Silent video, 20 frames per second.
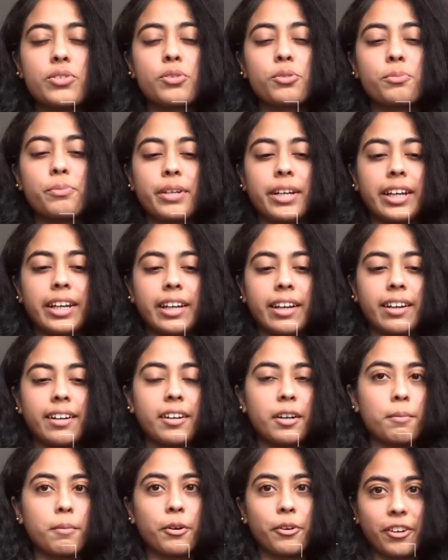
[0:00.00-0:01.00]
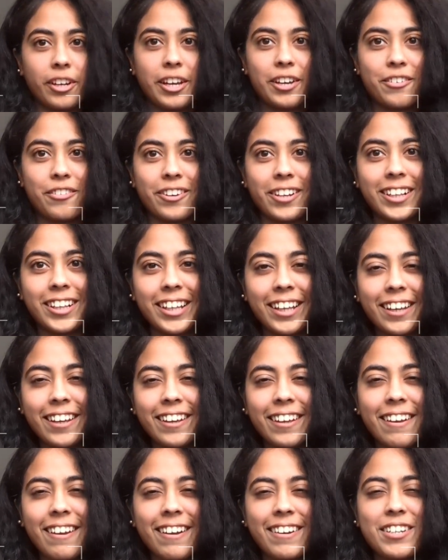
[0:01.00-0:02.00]
so brilliant about
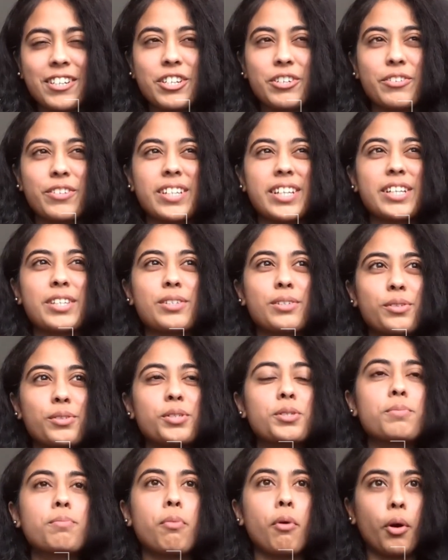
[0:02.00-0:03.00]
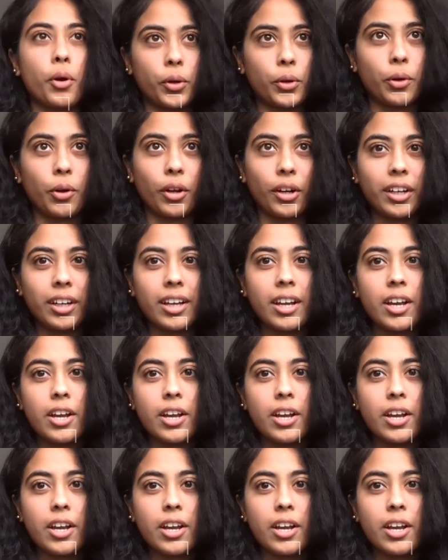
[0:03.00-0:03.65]
everything, and she was like so spot on.